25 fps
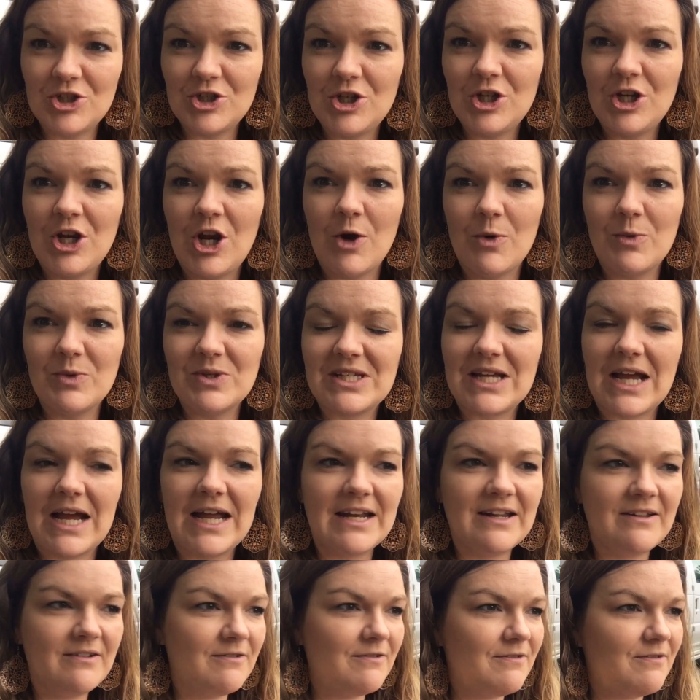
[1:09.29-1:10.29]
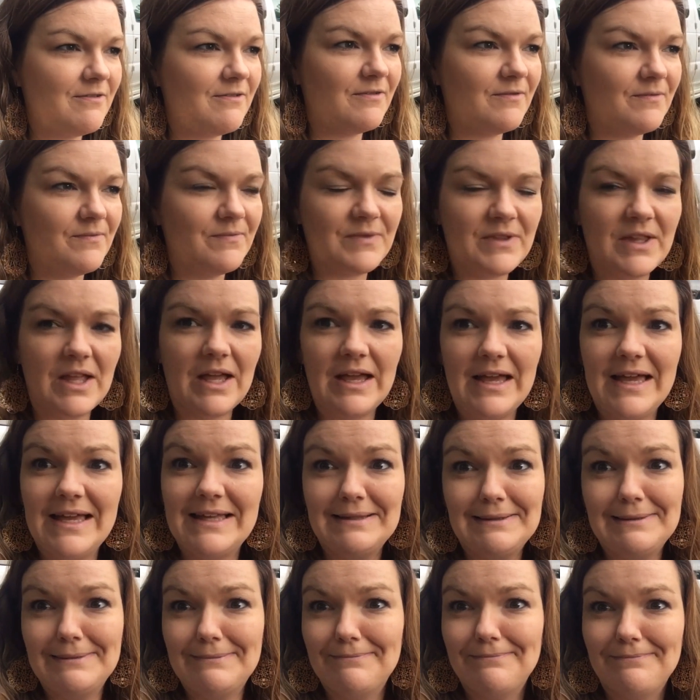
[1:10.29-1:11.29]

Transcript: you know, was kind of, it,